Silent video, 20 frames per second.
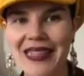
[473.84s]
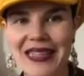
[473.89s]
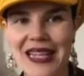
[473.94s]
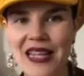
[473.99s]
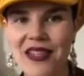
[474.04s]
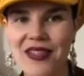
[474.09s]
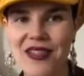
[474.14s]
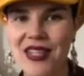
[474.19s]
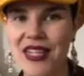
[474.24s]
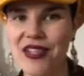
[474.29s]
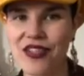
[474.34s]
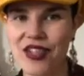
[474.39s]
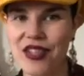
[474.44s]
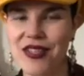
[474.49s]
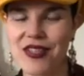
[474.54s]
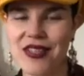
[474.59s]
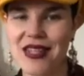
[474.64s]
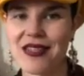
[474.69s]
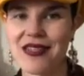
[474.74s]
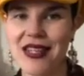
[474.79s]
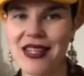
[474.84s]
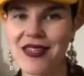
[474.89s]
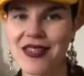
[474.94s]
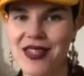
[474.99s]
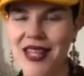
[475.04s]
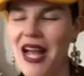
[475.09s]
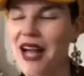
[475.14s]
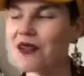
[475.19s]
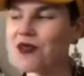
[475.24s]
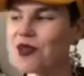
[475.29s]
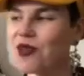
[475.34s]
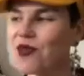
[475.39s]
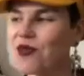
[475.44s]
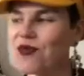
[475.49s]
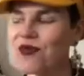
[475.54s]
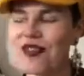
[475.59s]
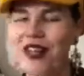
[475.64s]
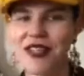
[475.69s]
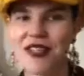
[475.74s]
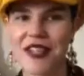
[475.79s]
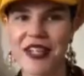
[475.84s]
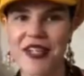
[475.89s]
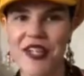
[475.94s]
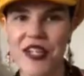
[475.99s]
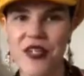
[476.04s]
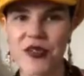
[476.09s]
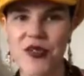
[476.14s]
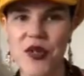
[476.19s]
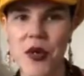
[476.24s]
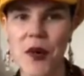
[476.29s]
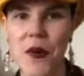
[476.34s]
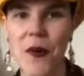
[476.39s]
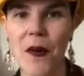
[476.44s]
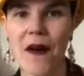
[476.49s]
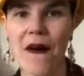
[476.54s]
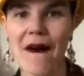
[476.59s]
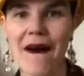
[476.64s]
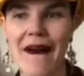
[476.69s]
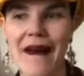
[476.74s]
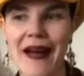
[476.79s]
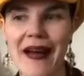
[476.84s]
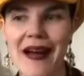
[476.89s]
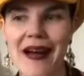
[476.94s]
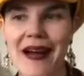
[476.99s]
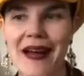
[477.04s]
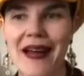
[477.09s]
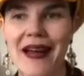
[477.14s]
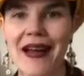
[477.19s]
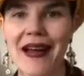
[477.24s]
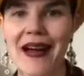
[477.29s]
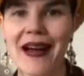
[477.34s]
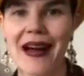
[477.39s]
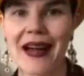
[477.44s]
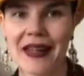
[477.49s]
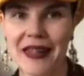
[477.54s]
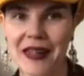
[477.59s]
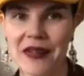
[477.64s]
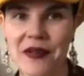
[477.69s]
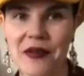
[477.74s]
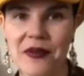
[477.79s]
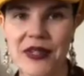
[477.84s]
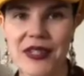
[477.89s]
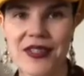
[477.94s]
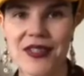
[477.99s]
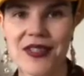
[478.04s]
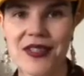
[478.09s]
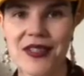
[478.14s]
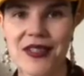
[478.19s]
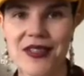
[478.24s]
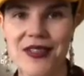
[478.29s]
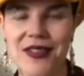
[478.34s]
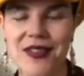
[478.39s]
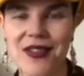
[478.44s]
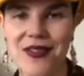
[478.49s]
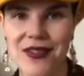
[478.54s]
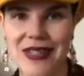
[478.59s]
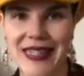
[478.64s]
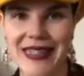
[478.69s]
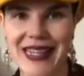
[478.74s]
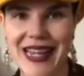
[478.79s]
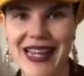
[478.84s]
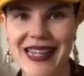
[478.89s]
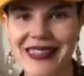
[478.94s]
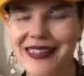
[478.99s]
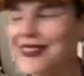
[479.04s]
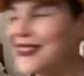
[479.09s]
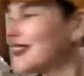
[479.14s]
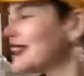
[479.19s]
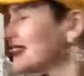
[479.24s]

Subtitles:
It sounds fascinating, so I cannot wait to read that.